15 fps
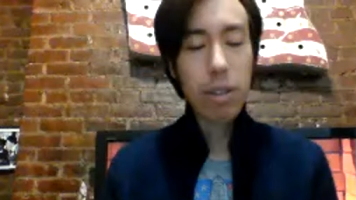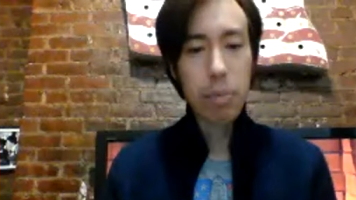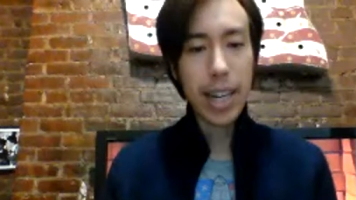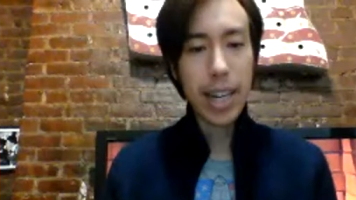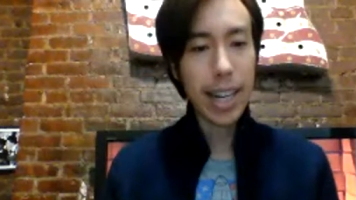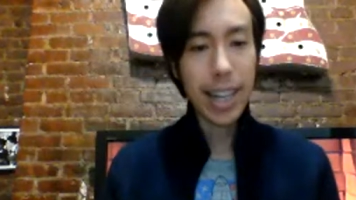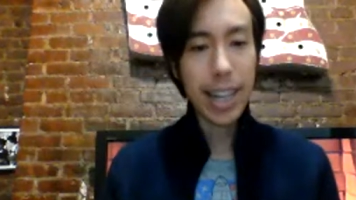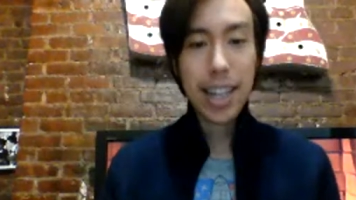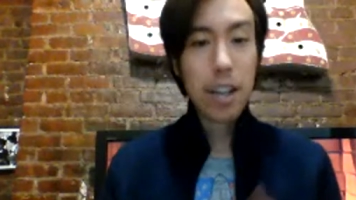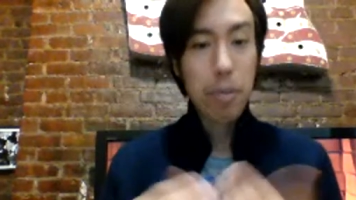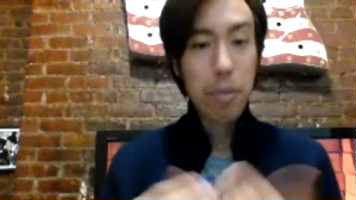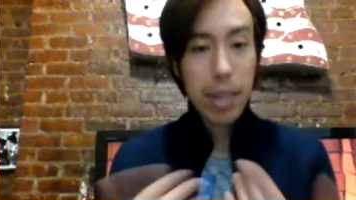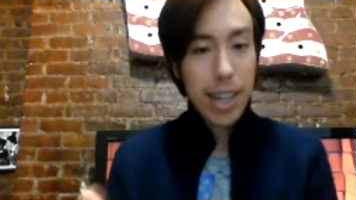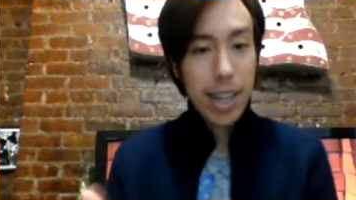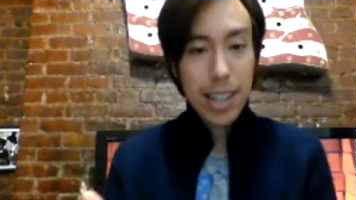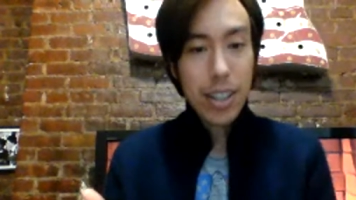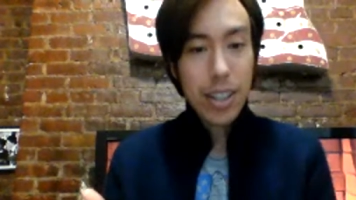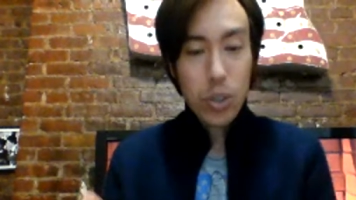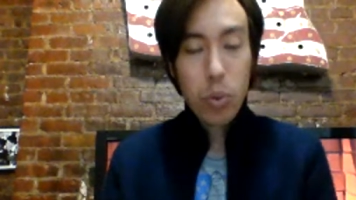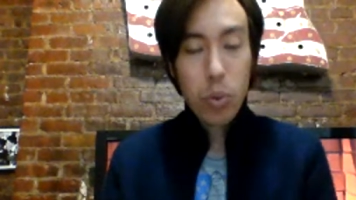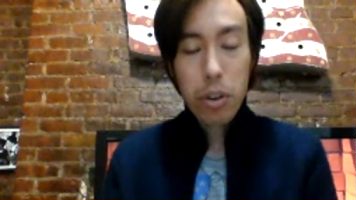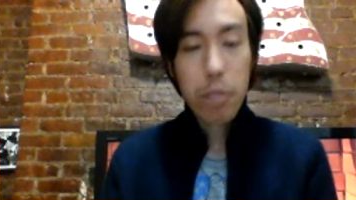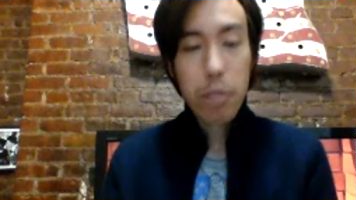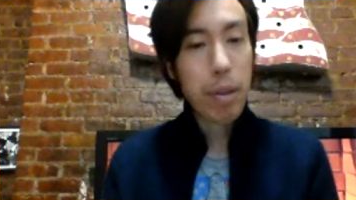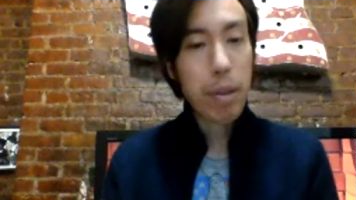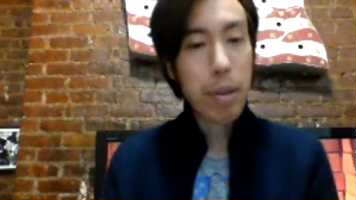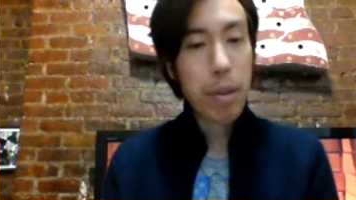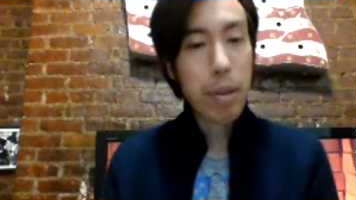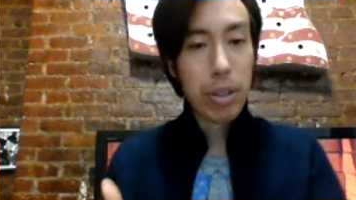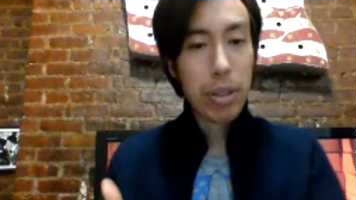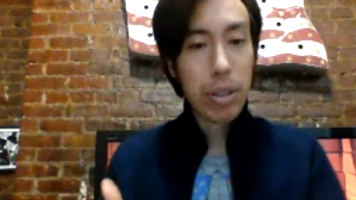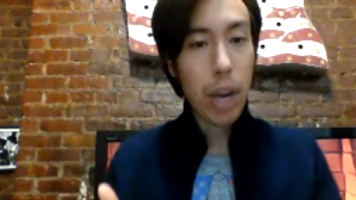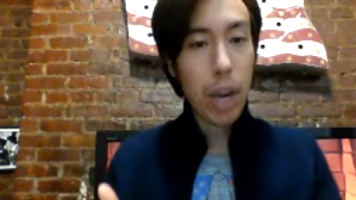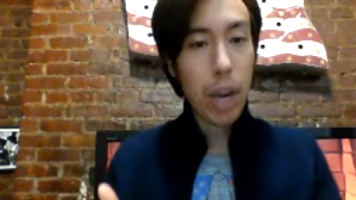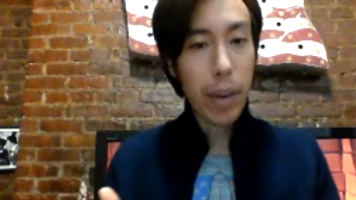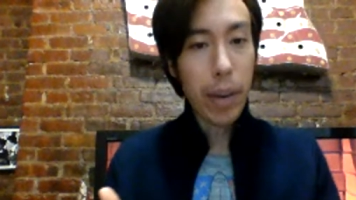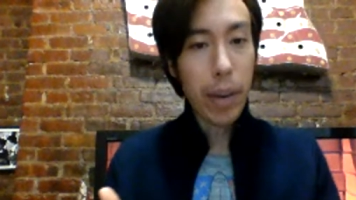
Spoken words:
repeating because it's worth people knowing.